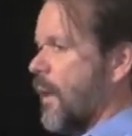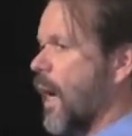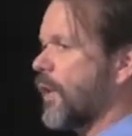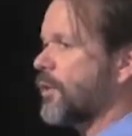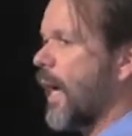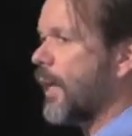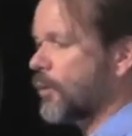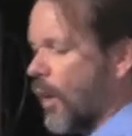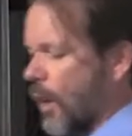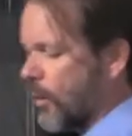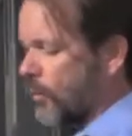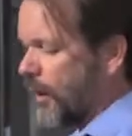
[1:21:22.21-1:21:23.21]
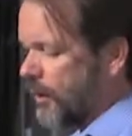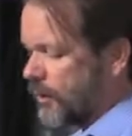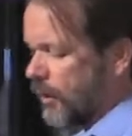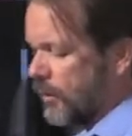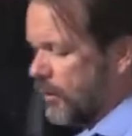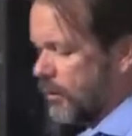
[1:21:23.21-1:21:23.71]
Uzzah has all the
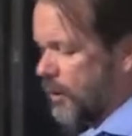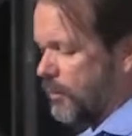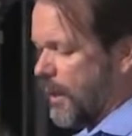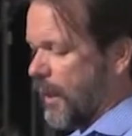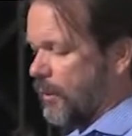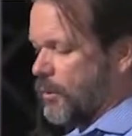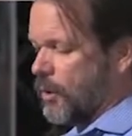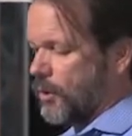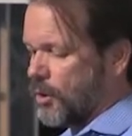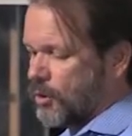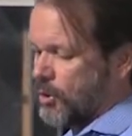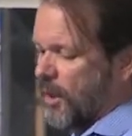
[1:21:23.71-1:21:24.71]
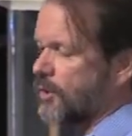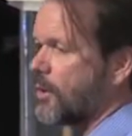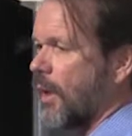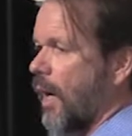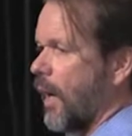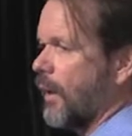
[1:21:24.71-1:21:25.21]
reason to, be, to, to trust
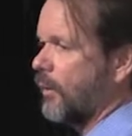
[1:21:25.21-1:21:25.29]
God.